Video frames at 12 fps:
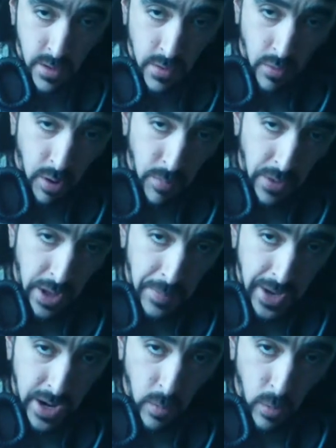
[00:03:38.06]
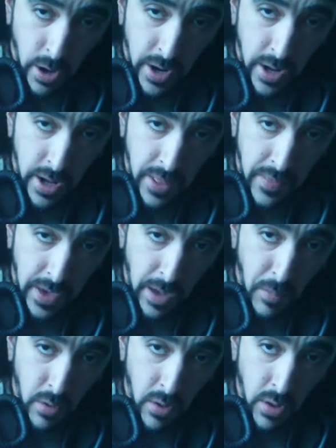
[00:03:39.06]
Normally I'm kind of working on a
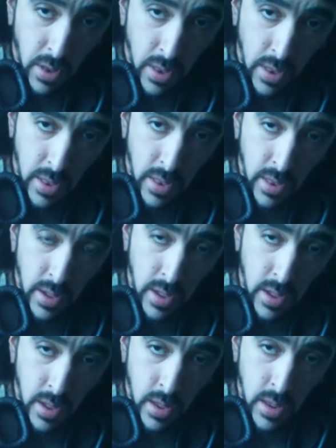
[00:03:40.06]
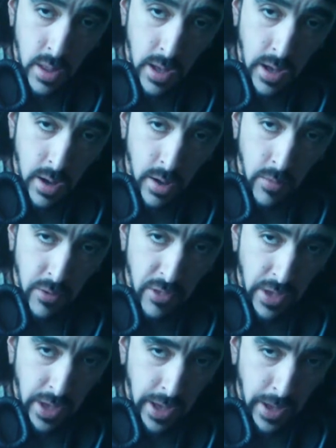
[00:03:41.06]
table, which
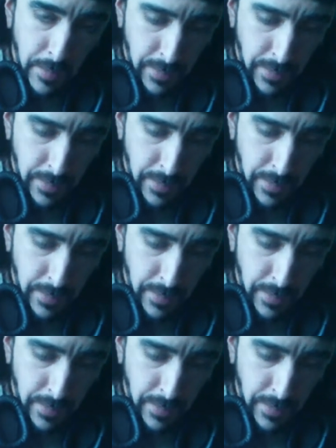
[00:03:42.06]
I am